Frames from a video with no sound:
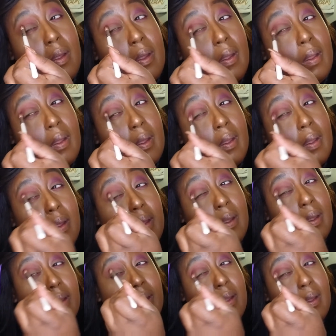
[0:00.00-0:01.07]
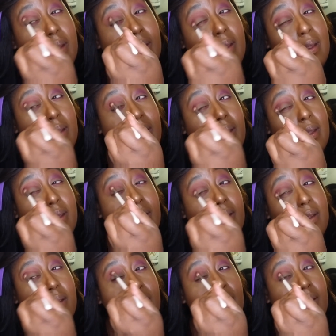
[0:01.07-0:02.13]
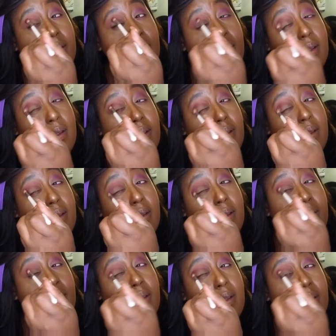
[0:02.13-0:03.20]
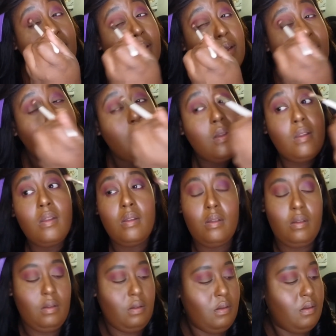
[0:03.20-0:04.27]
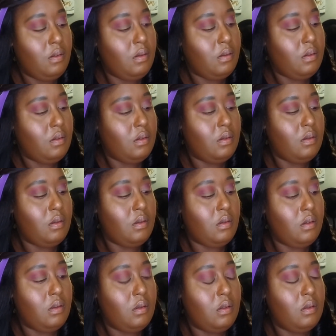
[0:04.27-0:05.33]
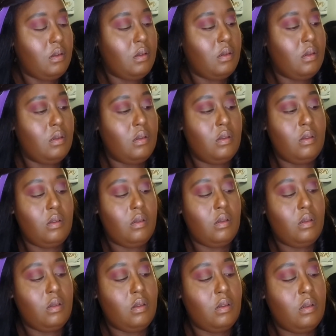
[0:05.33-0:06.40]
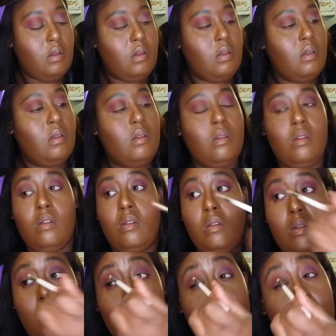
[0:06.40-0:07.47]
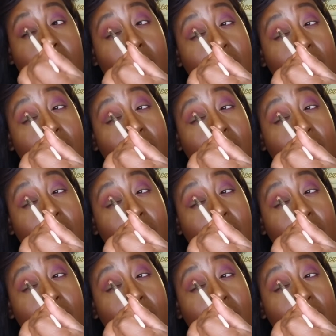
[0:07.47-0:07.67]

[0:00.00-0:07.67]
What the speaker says: (no one is talking)